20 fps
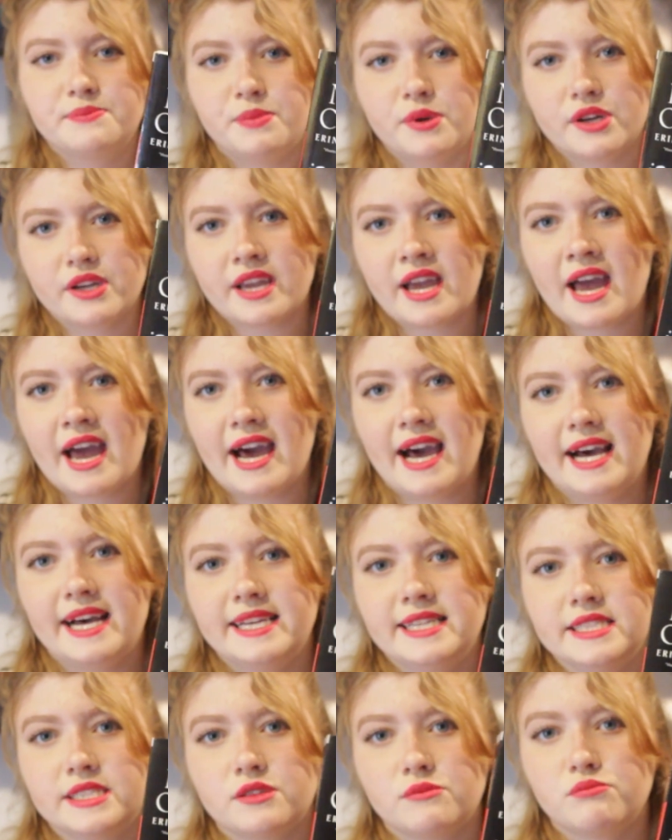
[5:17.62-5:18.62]
book
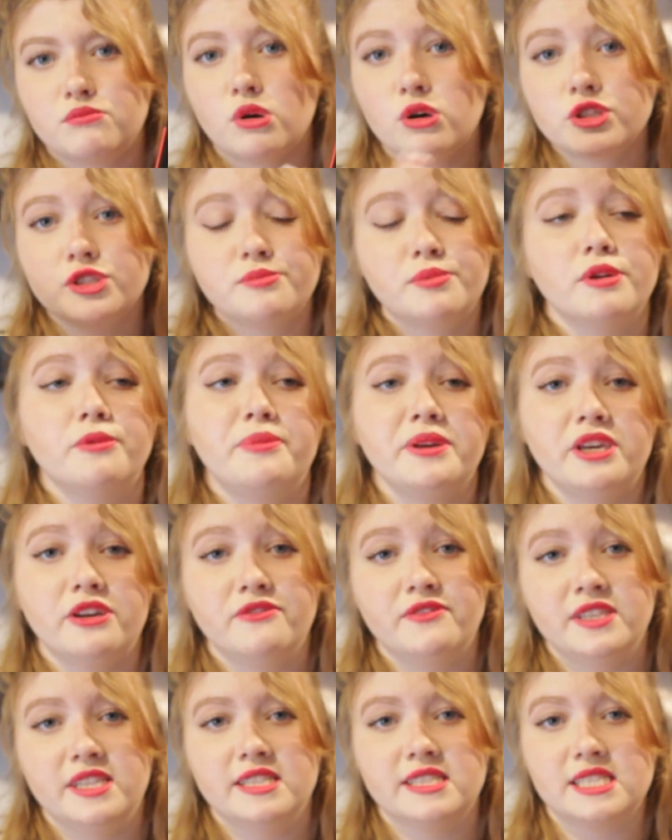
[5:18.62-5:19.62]
has multiple
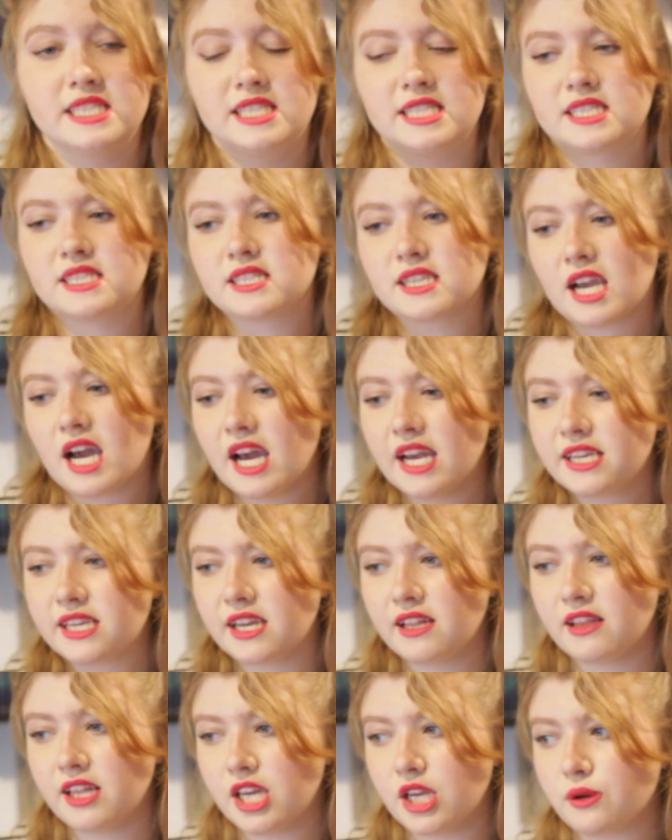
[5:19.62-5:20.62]
POVs, and it's the kind
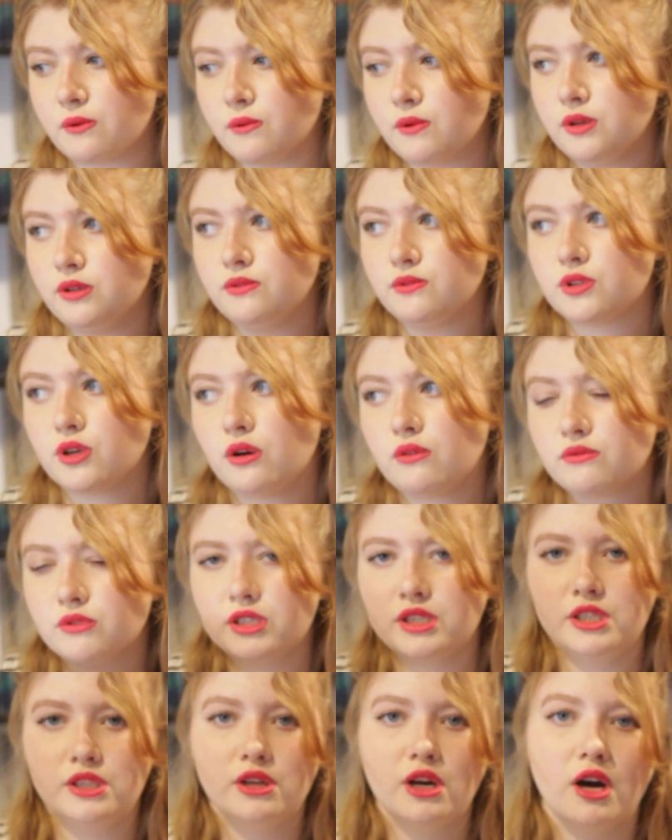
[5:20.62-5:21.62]
I like where you don't
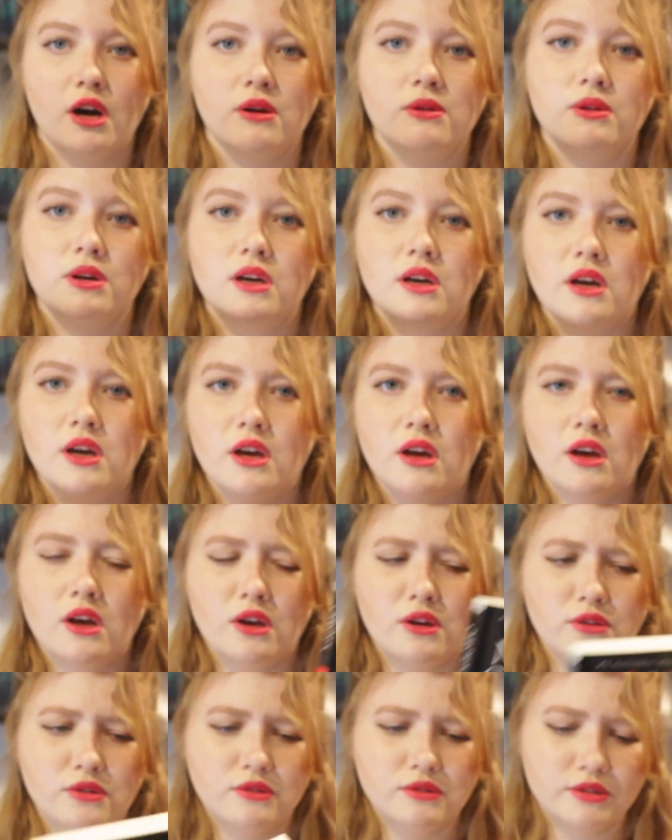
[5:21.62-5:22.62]
really know
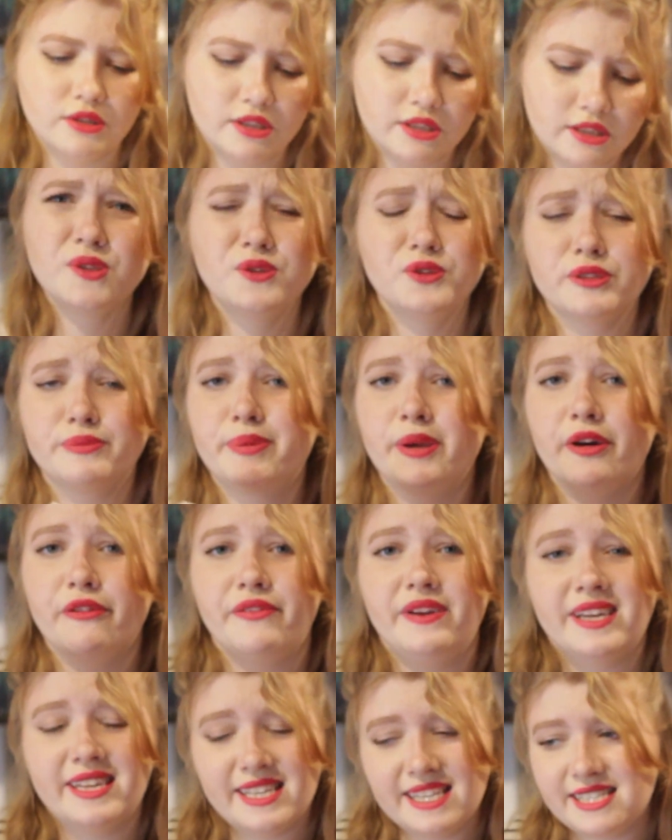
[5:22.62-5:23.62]
whose
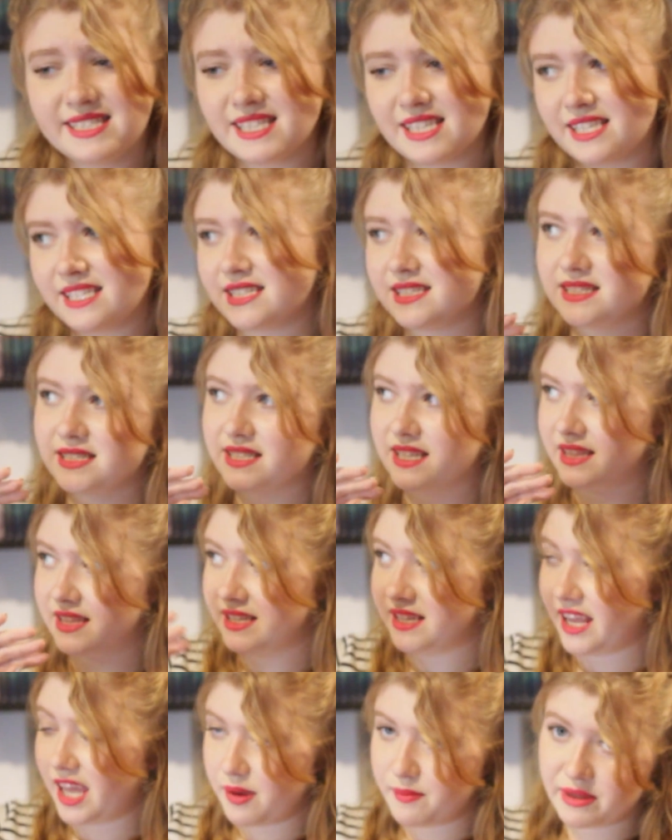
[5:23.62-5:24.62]
POV it is. Like, it doesn't say the
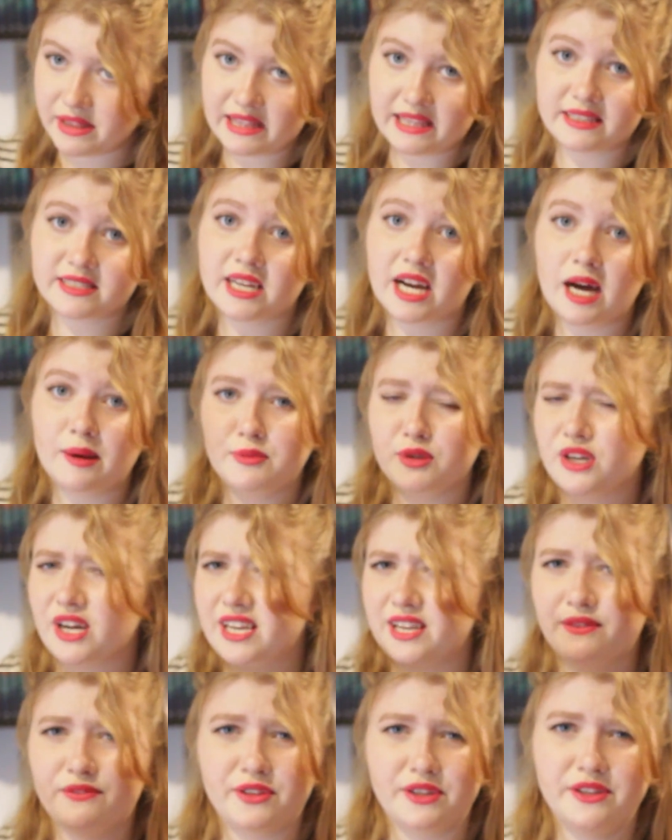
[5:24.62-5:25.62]
name at the top. You
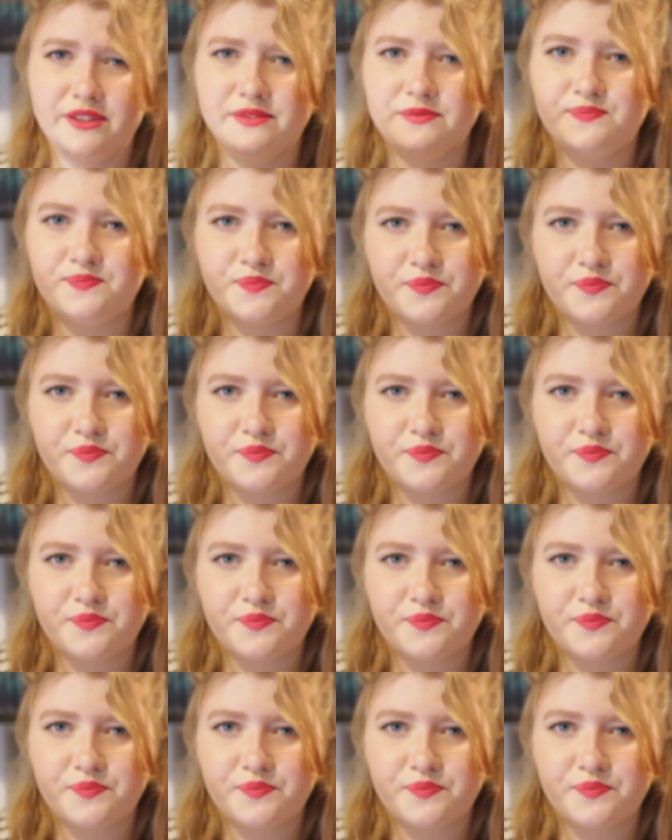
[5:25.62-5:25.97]
kind of have to,